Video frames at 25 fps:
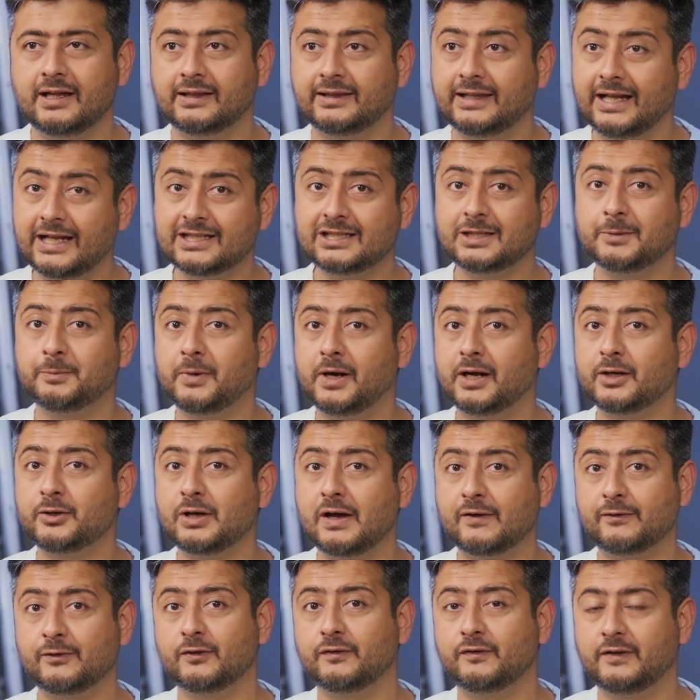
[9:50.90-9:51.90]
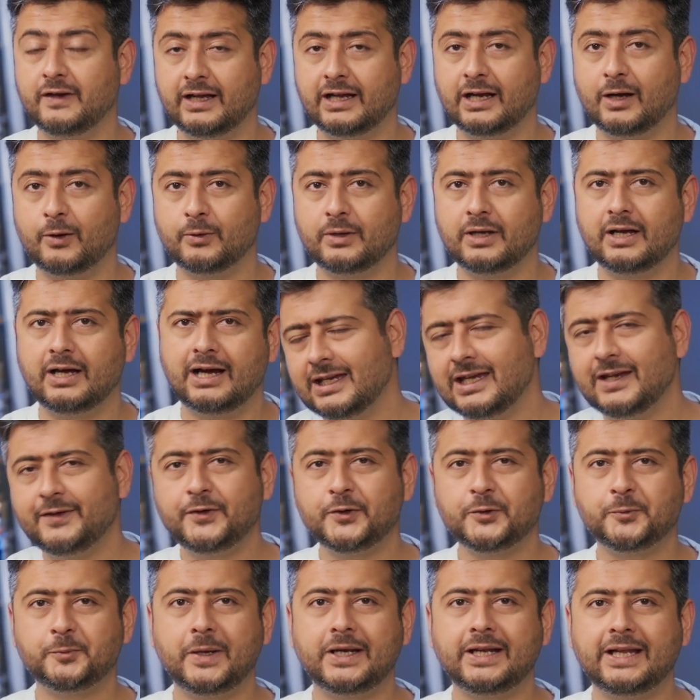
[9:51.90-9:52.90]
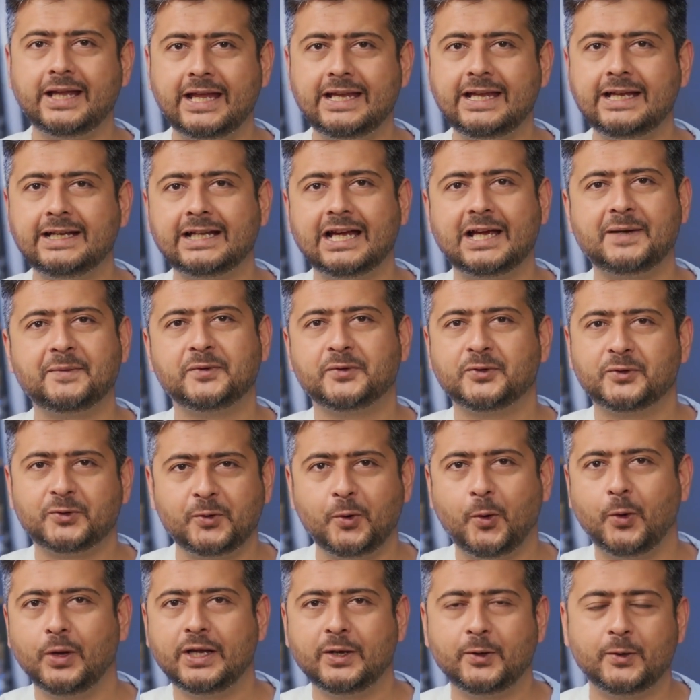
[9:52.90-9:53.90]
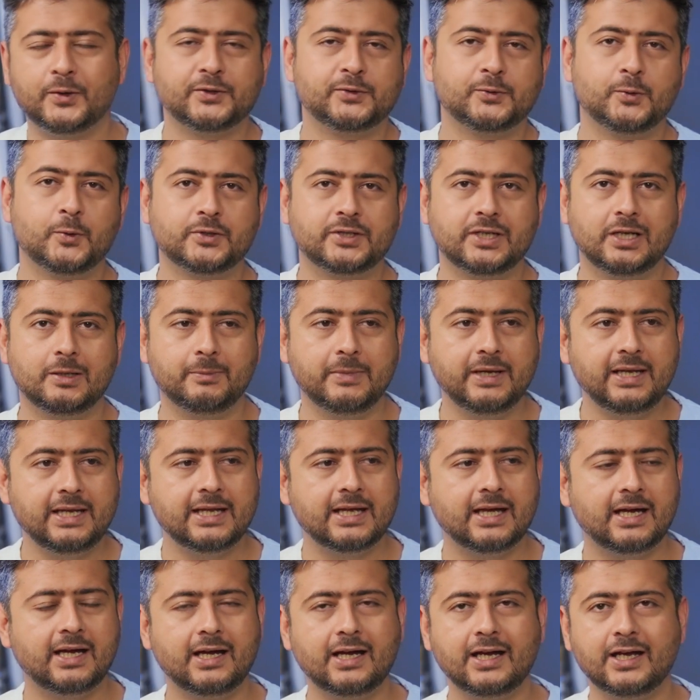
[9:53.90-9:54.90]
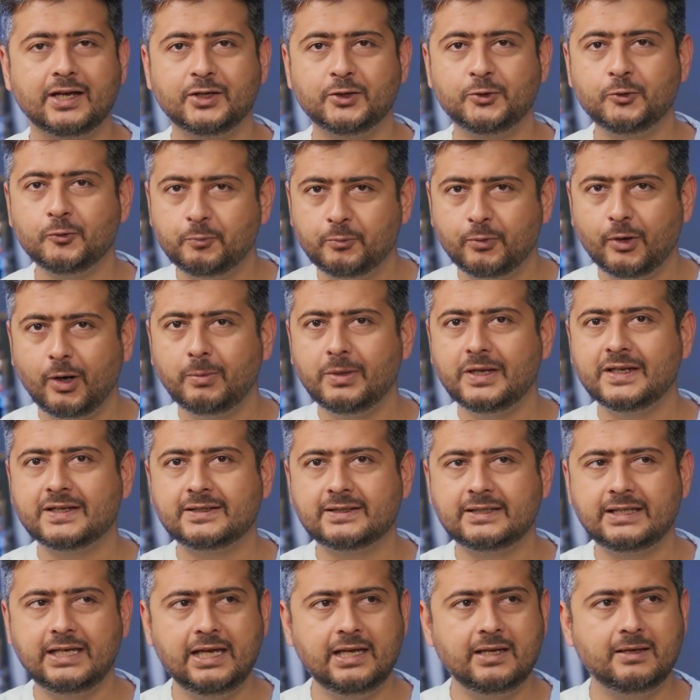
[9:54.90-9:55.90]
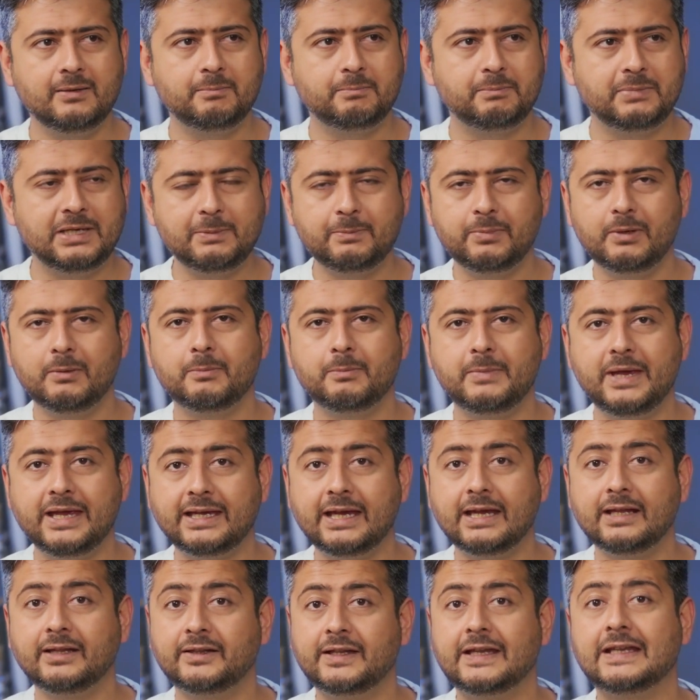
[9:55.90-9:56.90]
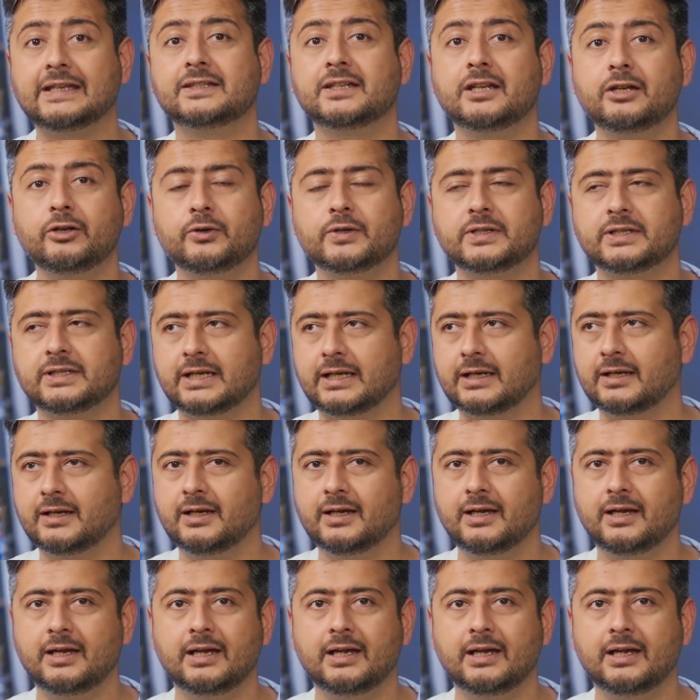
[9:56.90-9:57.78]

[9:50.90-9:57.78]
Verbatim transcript: That's the part you have to figure out. If you spend any time scrolling on social media, you've probably seen people making things interesting.